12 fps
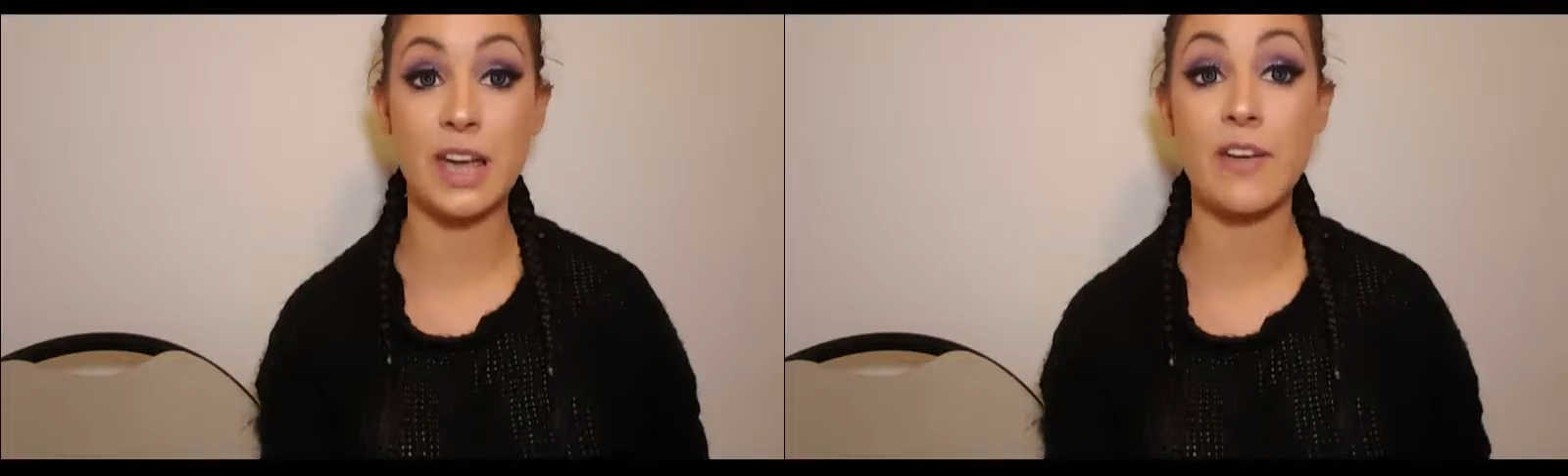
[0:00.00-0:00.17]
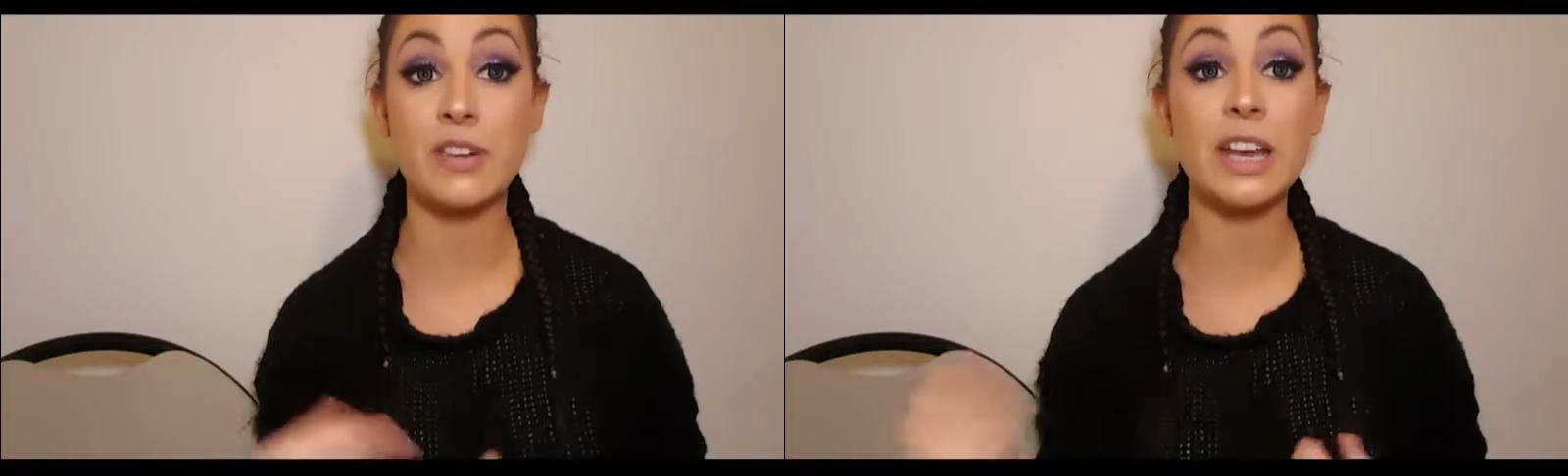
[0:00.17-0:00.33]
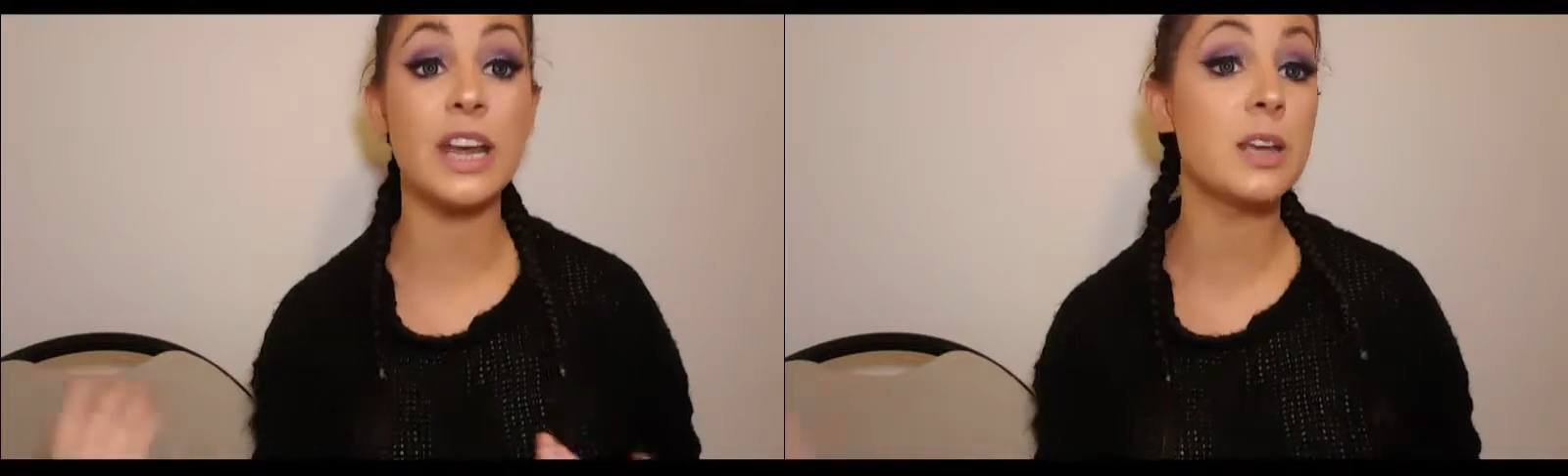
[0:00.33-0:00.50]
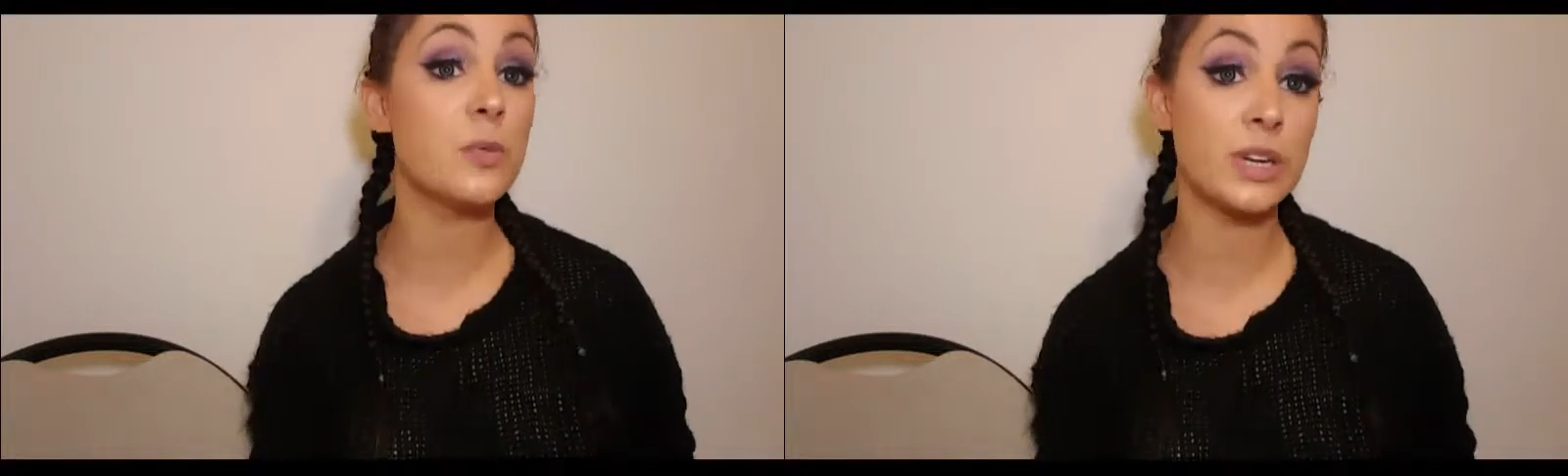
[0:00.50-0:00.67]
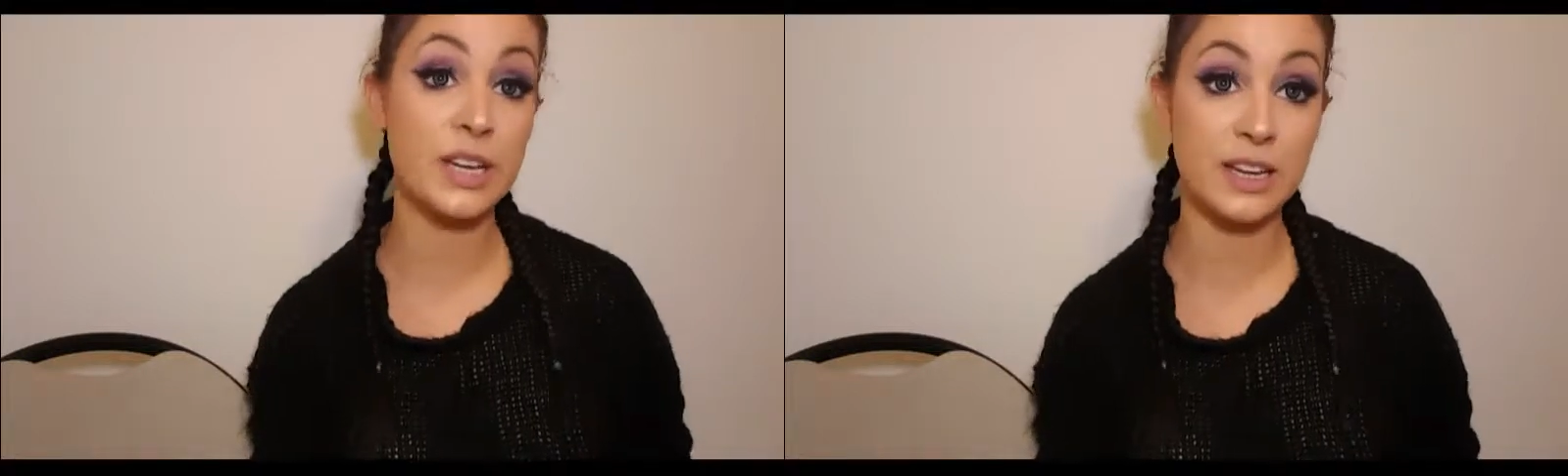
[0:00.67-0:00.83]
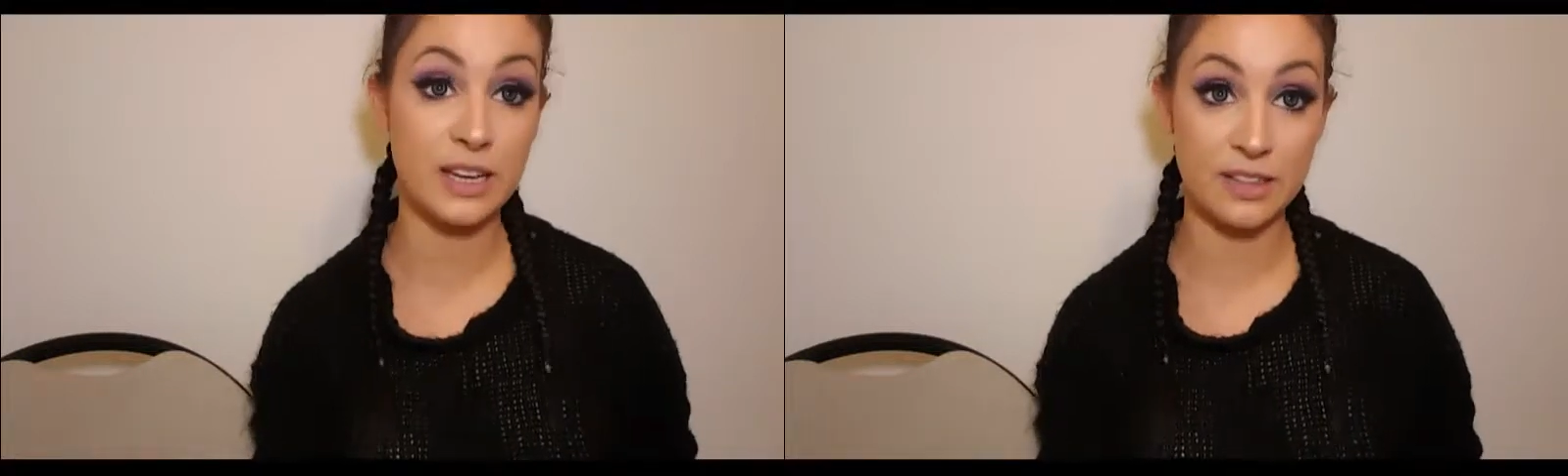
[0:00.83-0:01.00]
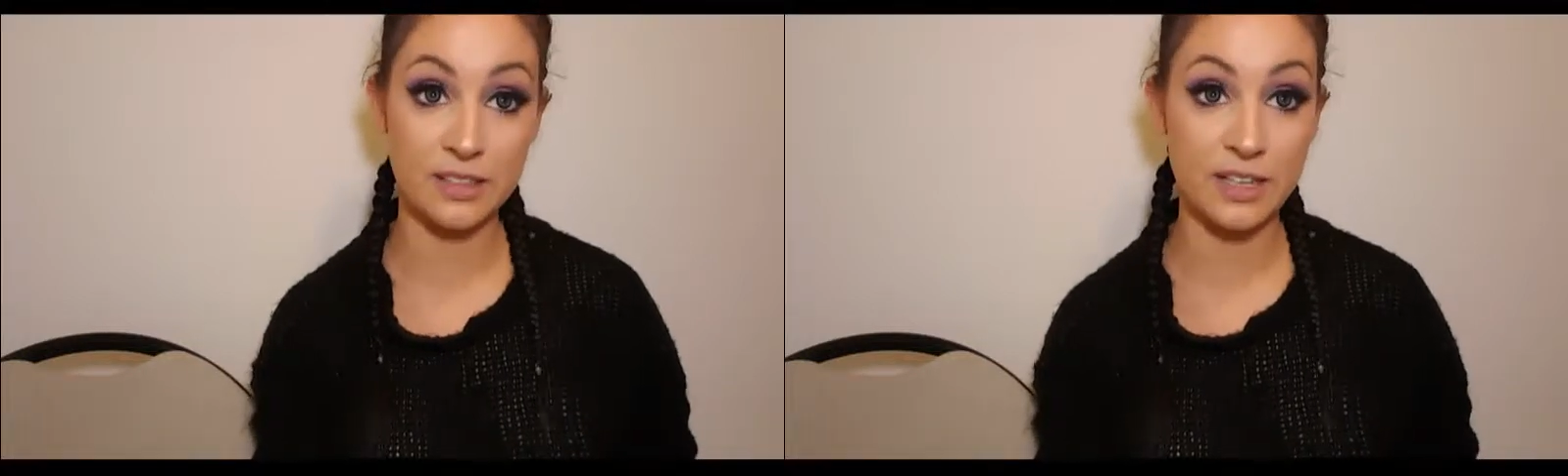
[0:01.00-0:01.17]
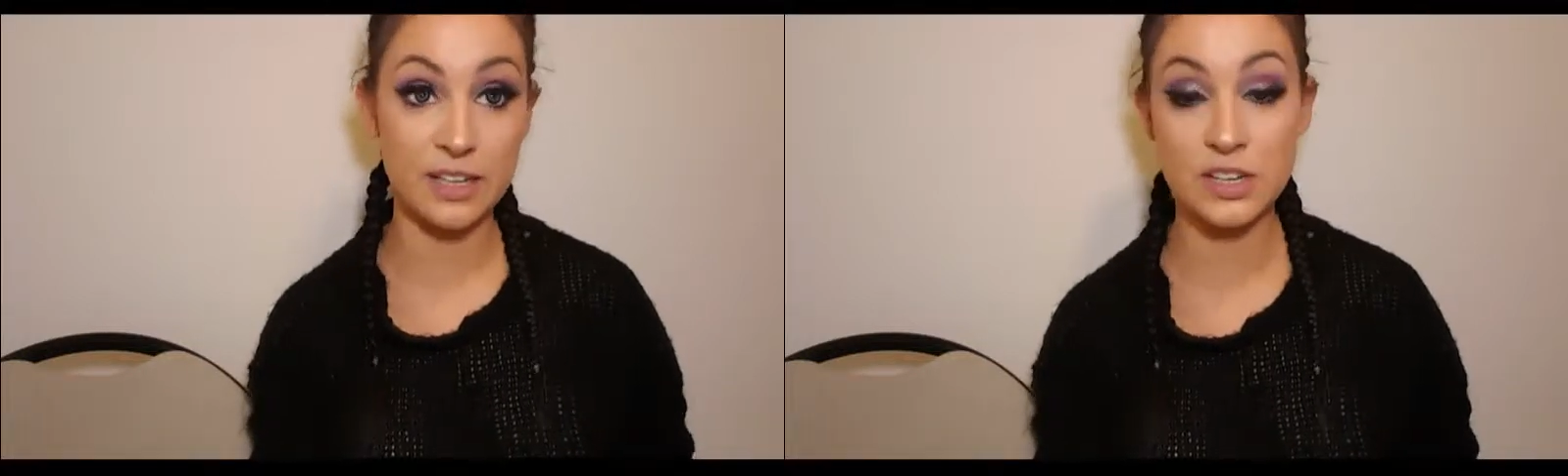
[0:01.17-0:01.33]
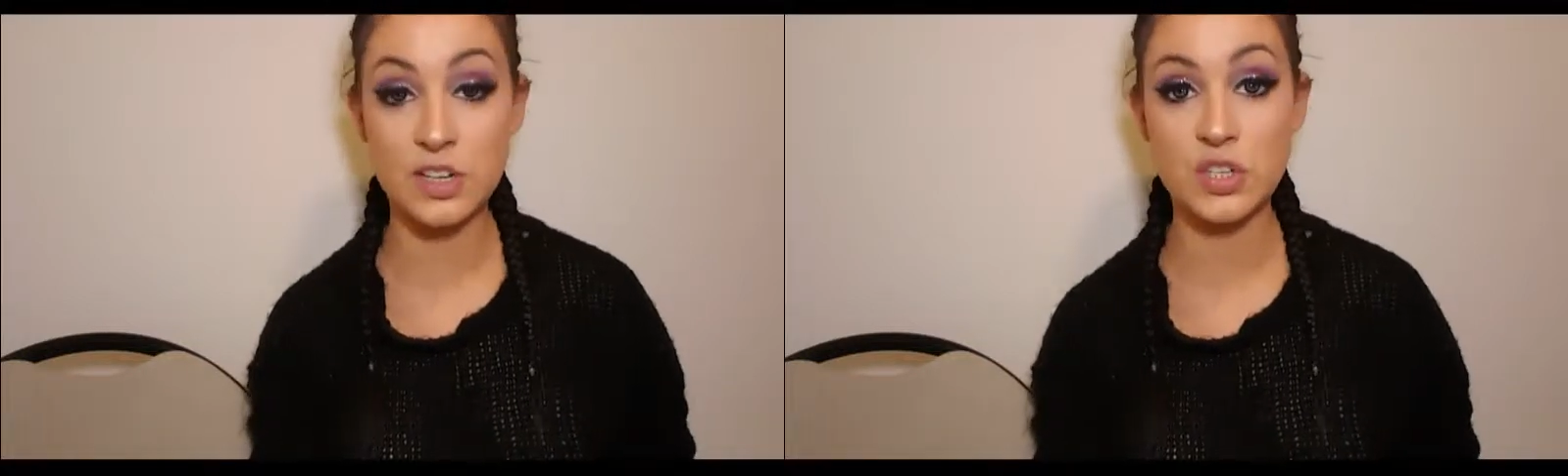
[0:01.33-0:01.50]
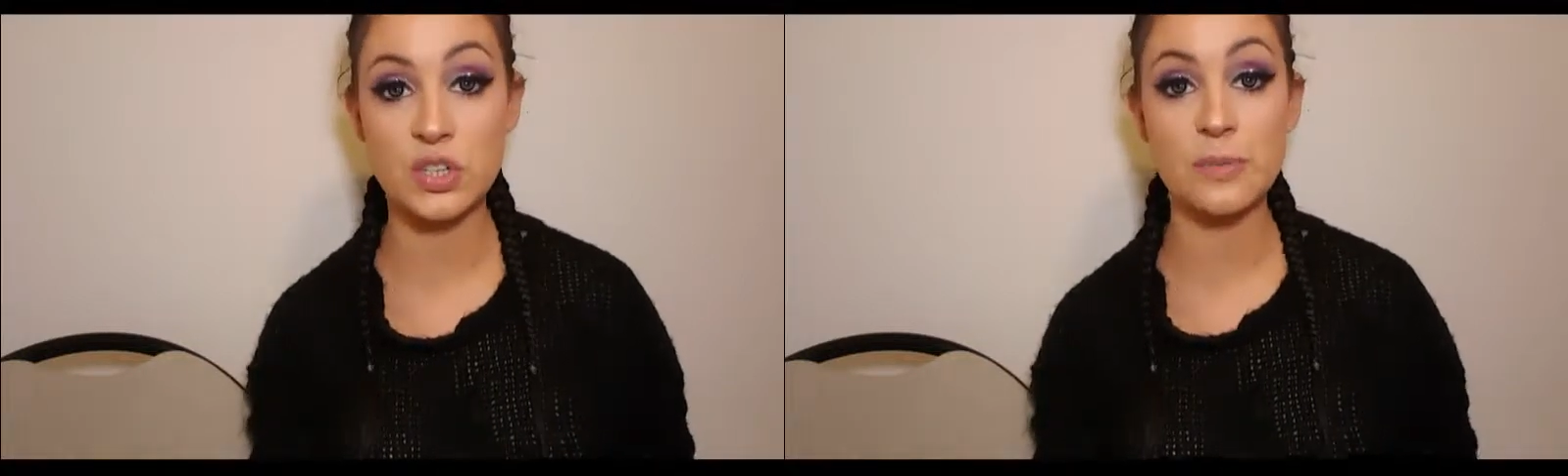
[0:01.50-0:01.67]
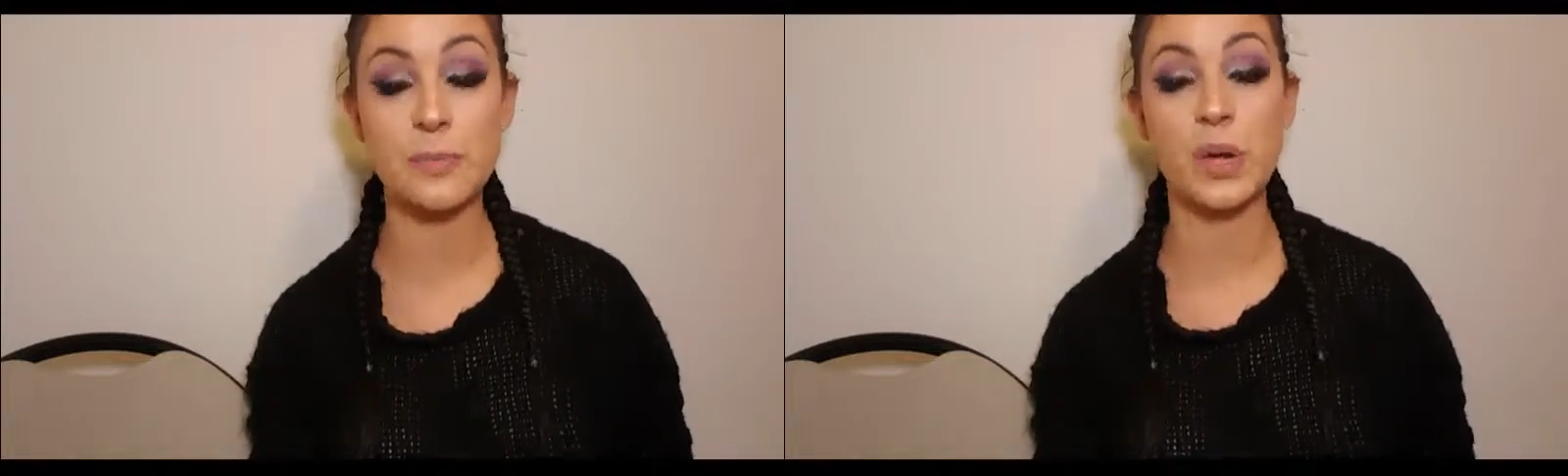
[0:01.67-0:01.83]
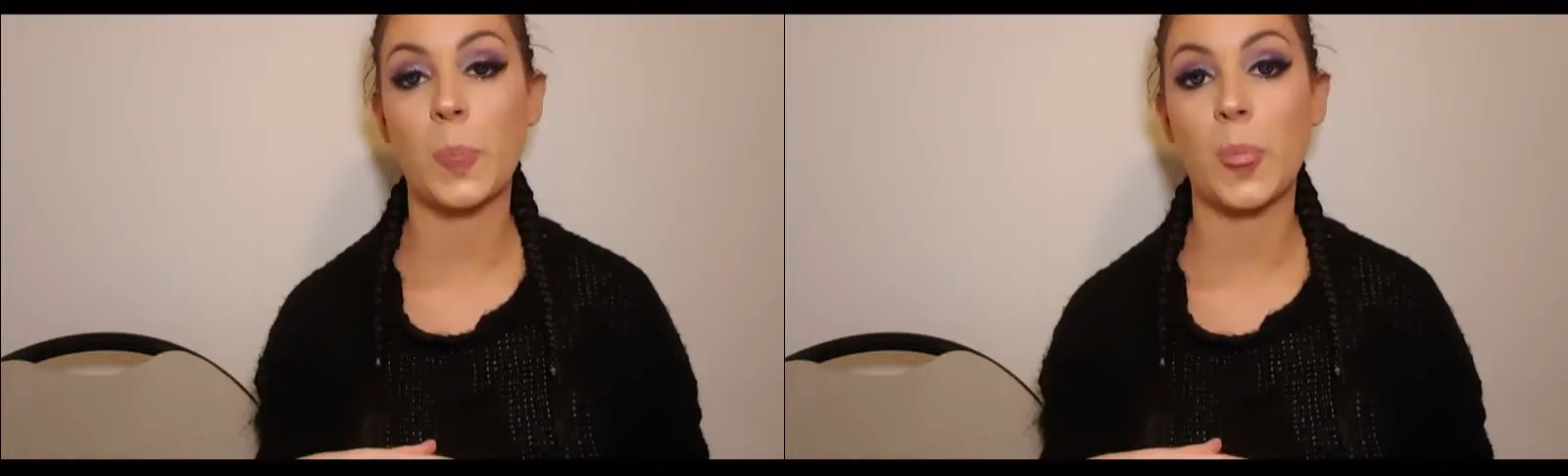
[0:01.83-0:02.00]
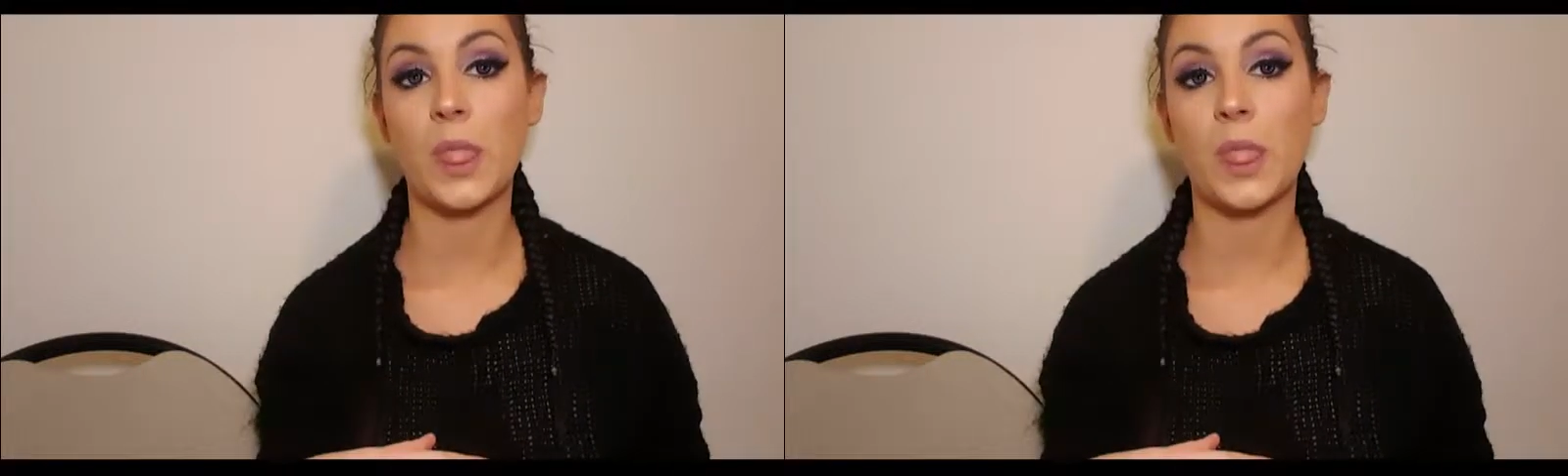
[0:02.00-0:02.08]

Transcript: Anyone can get the condition, but